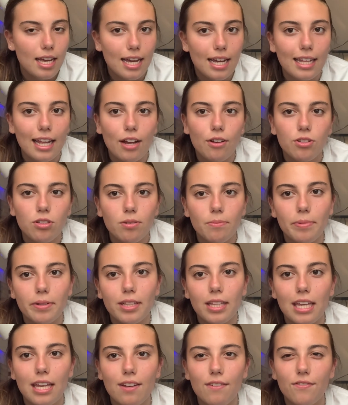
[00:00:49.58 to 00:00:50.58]
and I also
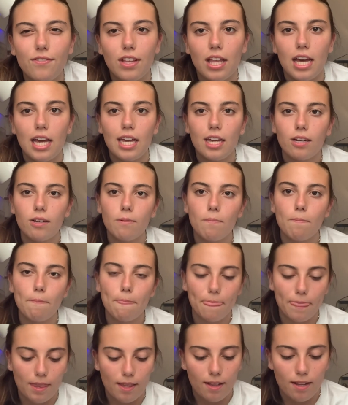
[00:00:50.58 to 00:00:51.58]
believe like
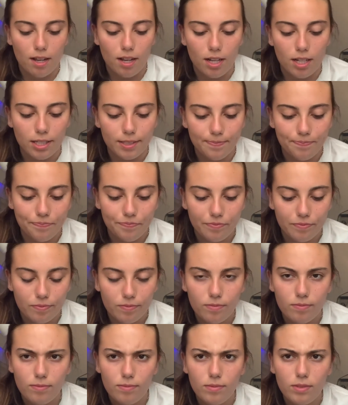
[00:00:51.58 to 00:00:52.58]
um,
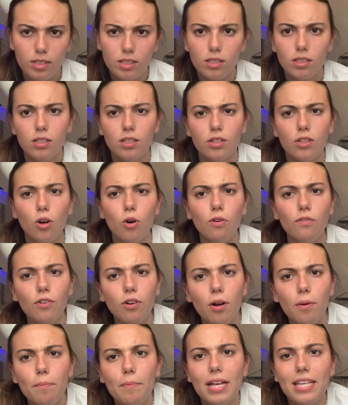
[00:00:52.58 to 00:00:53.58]
the
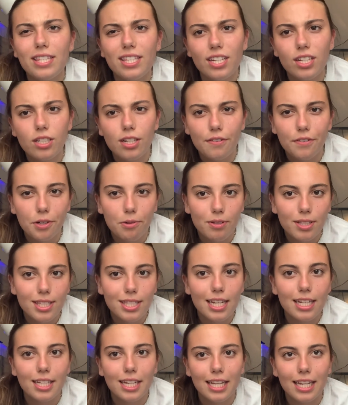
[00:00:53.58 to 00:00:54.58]
overall message everyone's
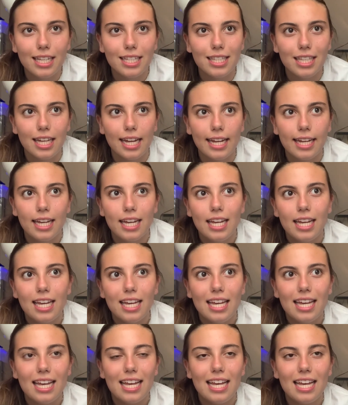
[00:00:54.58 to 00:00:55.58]
sending is like,
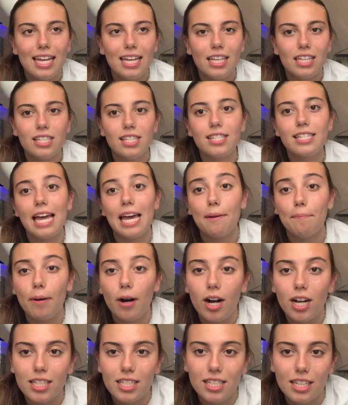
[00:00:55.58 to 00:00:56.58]
stay
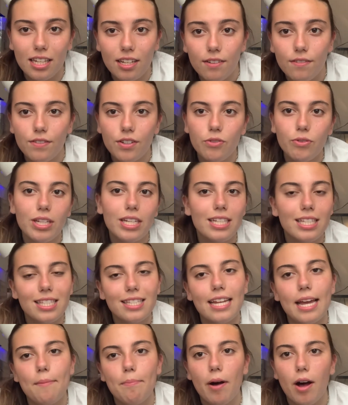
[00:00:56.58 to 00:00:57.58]
positive, you need to
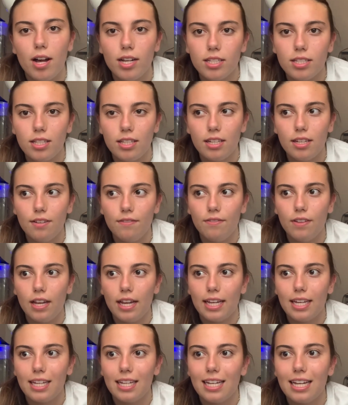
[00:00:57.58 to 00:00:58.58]
stay positive,
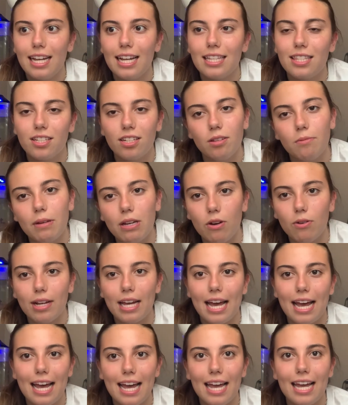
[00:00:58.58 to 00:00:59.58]
like it's gonna be
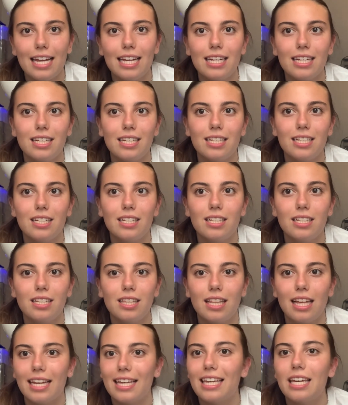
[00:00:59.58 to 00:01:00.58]
okay,
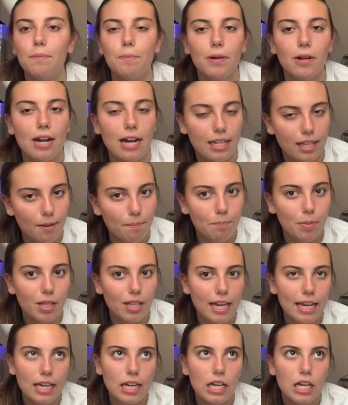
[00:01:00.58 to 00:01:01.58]
like keep your head up, but
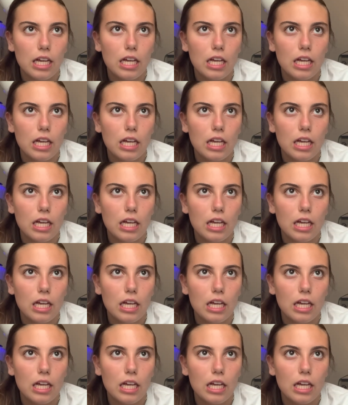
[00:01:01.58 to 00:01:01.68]
like